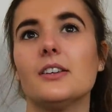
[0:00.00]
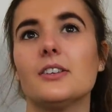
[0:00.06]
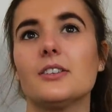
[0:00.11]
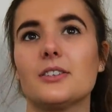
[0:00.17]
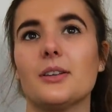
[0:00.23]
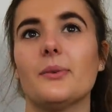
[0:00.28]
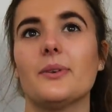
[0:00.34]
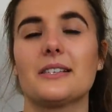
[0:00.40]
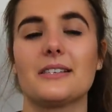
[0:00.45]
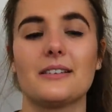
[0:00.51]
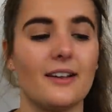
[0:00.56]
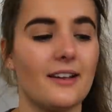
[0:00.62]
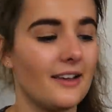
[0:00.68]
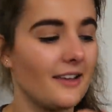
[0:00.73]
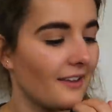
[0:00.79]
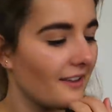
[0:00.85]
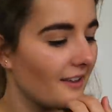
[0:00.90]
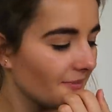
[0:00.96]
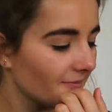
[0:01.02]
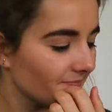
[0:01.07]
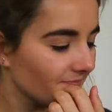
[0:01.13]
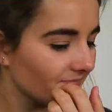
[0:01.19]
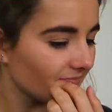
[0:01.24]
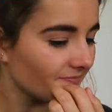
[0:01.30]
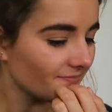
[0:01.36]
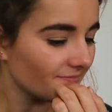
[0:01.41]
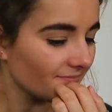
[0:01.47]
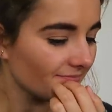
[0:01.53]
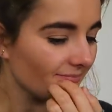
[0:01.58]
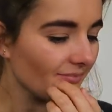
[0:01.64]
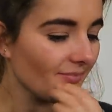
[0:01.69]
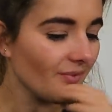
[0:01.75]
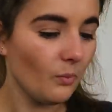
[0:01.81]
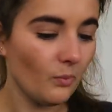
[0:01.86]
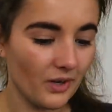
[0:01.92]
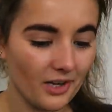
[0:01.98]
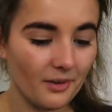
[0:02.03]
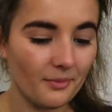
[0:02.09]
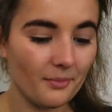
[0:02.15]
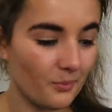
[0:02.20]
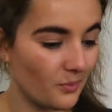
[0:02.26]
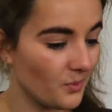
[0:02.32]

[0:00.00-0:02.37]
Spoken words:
So it's like, when I